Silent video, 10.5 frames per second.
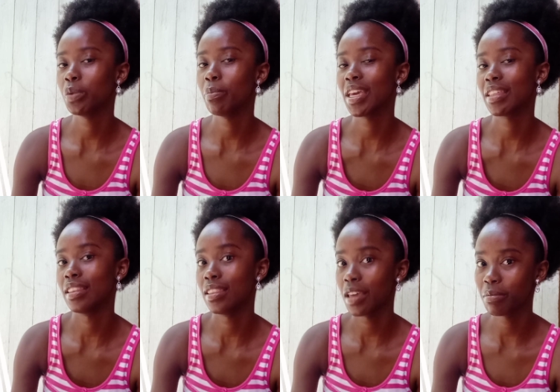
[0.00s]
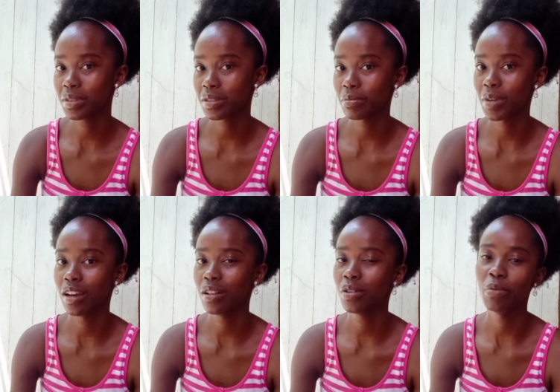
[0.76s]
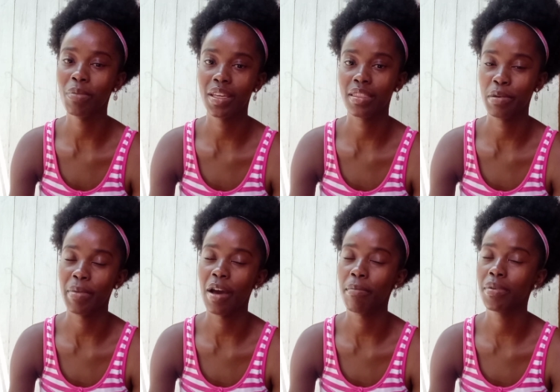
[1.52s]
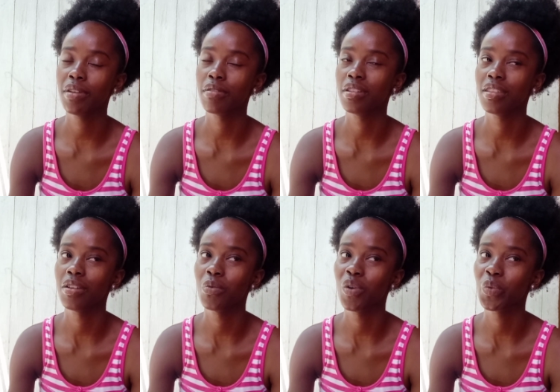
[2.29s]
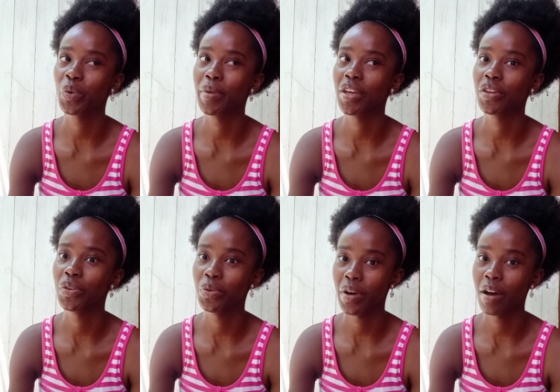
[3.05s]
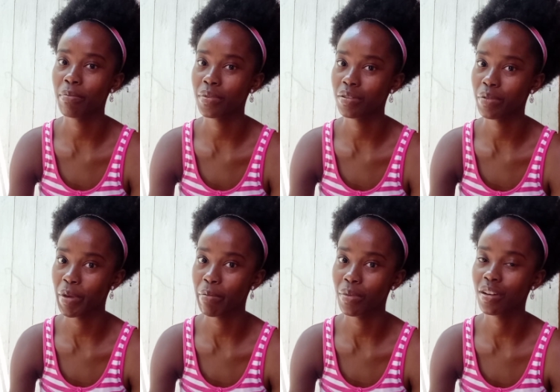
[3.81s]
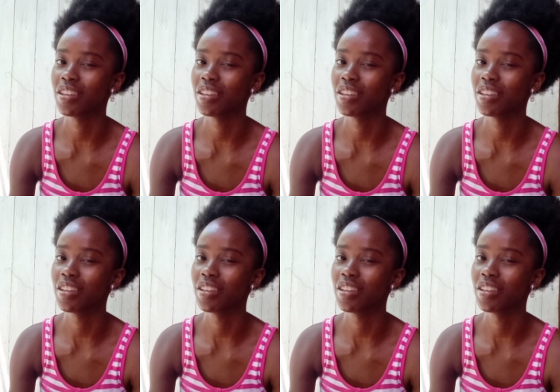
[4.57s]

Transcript: will make them smile or make them happy rather than what will make you happy. Remember,